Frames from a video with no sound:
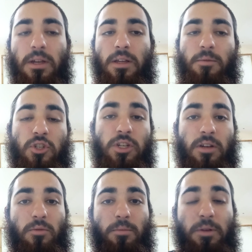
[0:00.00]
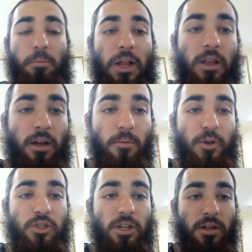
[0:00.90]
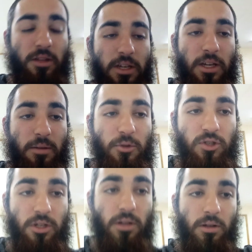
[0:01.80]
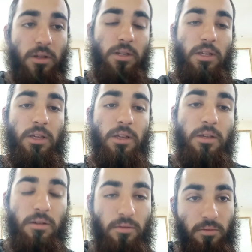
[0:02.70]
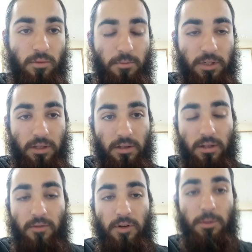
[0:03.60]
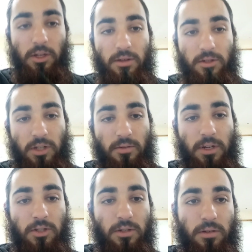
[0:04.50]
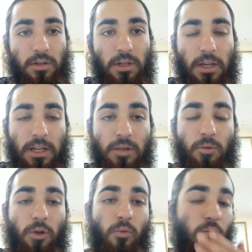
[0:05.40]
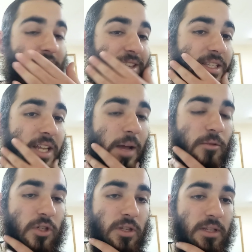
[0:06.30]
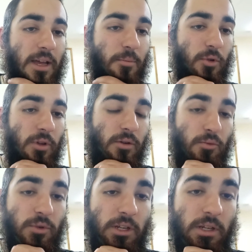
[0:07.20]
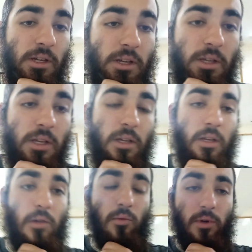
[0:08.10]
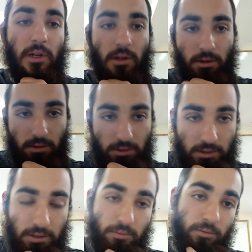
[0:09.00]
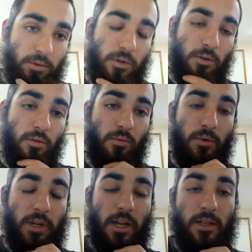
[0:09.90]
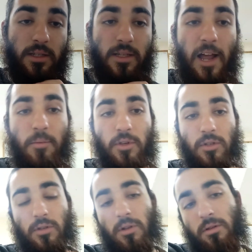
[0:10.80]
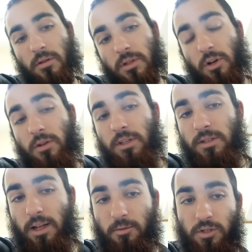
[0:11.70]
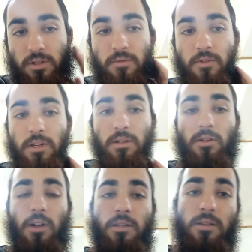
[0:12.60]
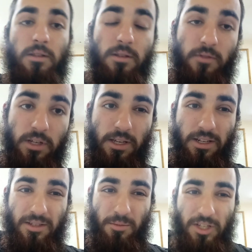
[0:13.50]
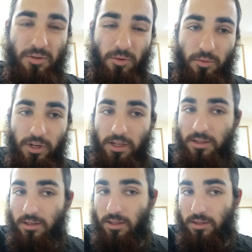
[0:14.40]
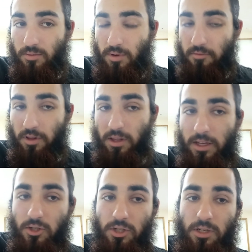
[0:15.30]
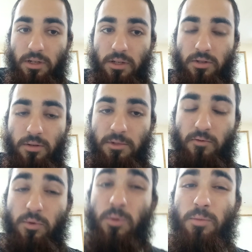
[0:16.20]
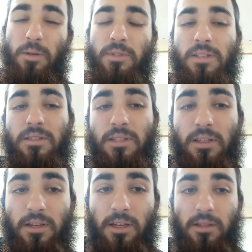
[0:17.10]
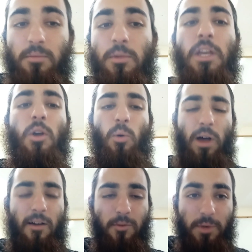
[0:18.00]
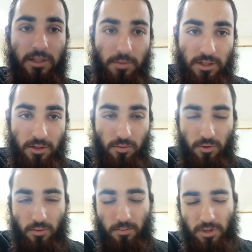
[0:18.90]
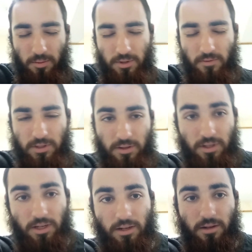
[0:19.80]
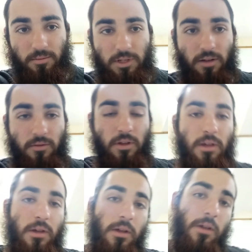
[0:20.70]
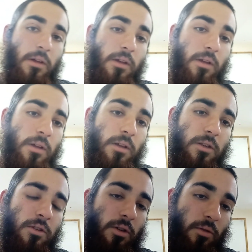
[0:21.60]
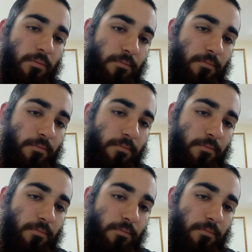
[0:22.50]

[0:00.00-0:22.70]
The Moshiach will be Melech HaMashiach, the King Moshiach, and he will be the David HaMelech of the generation. He will reestablish the temple and reestablish. It's already established the Davidic dynasty, the Davidic kingdom, but he will bring it into revelation in terms of we will be able to see the kingdom. We'll have a Beis Hamikdash. We'll be able to visit the king himself. So